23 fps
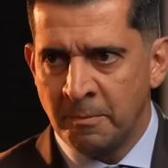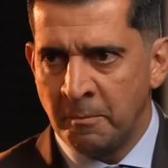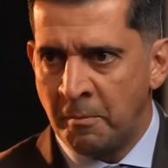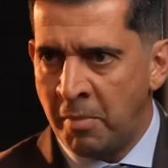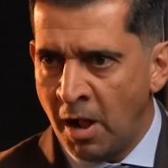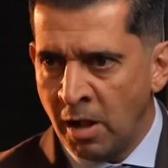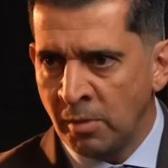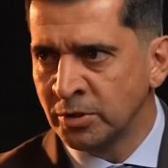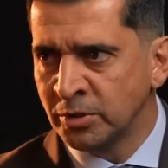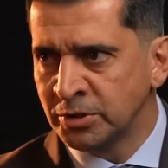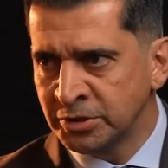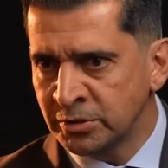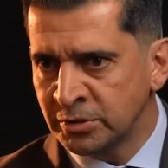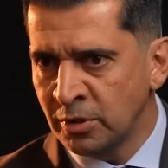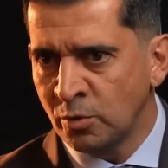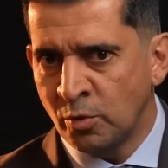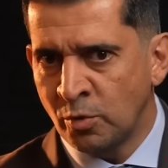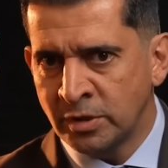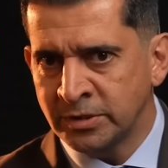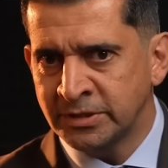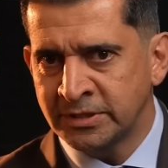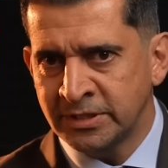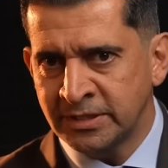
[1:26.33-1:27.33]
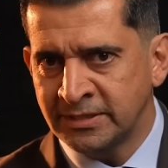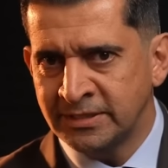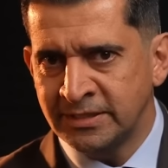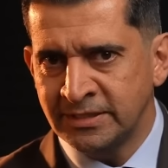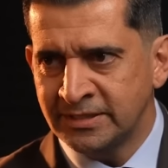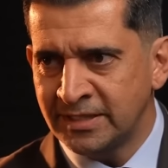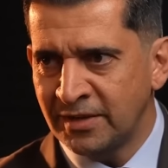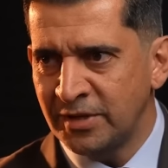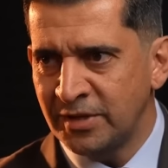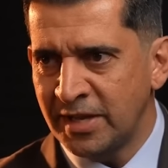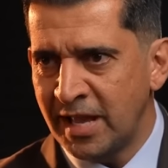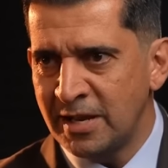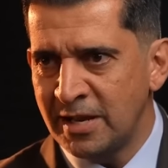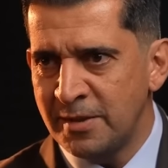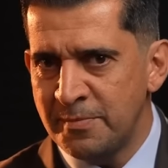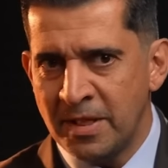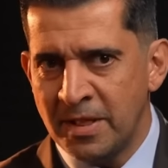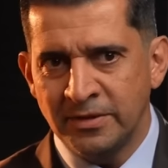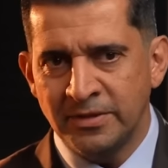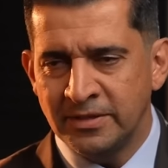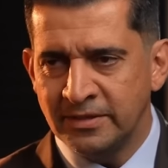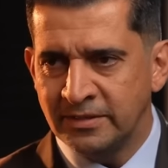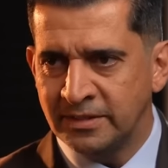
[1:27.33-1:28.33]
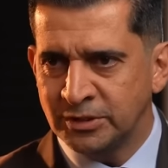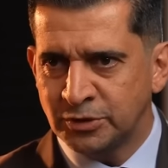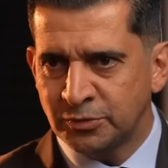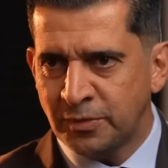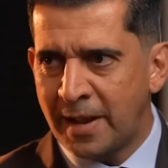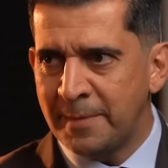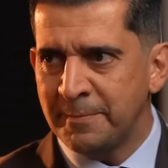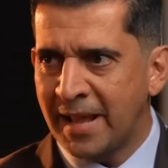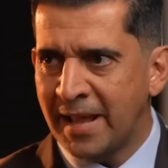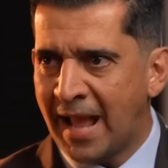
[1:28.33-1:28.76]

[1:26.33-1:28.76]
Ballmer's still worth 60, 70, 80 billion. He's right